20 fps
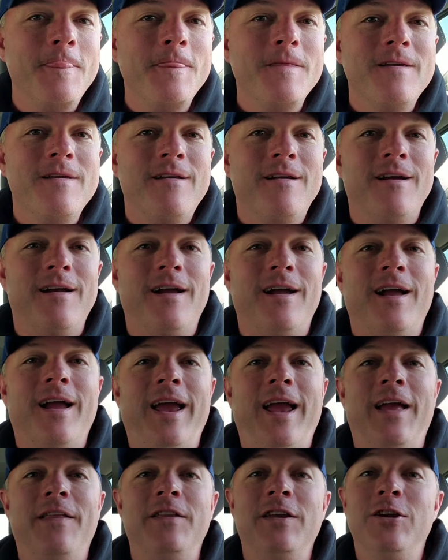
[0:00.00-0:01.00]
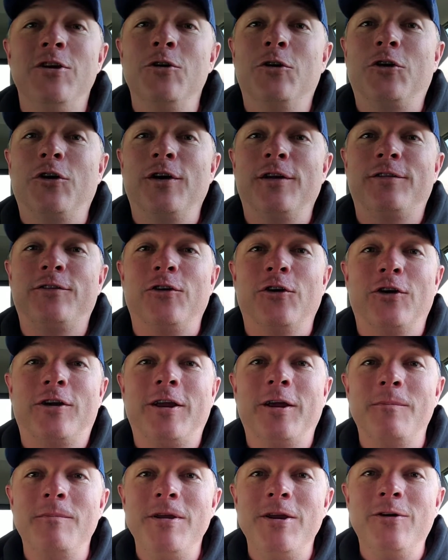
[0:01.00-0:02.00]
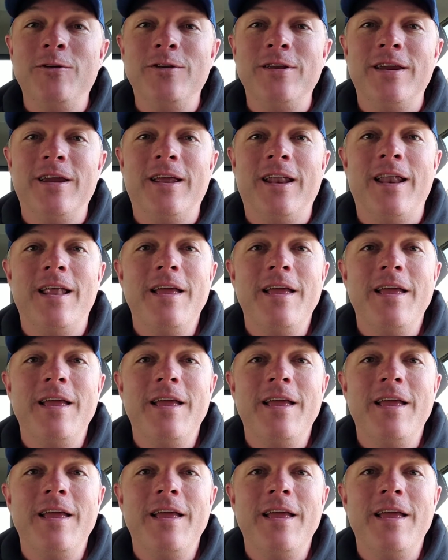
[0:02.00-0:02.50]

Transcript: uh, and the Eucharist or communion.